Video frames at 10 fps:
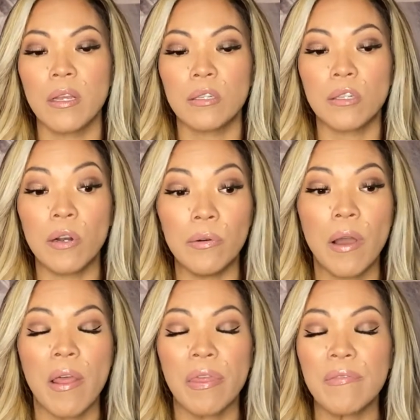So
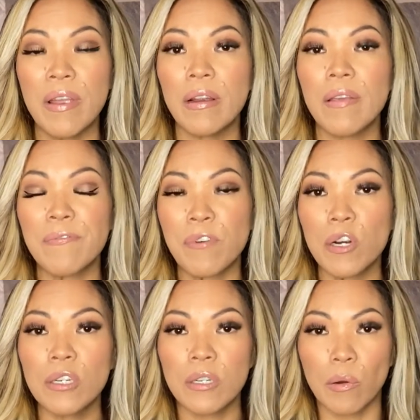the very
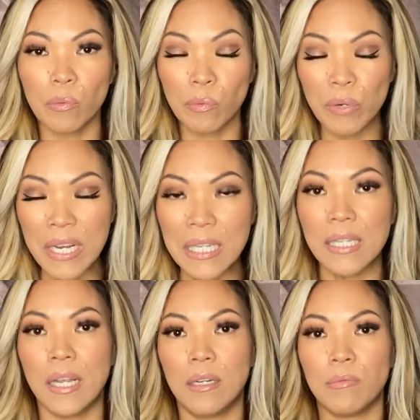first
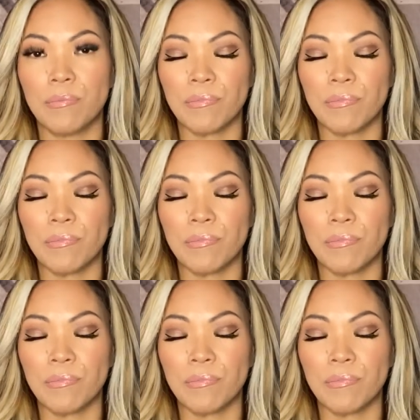reason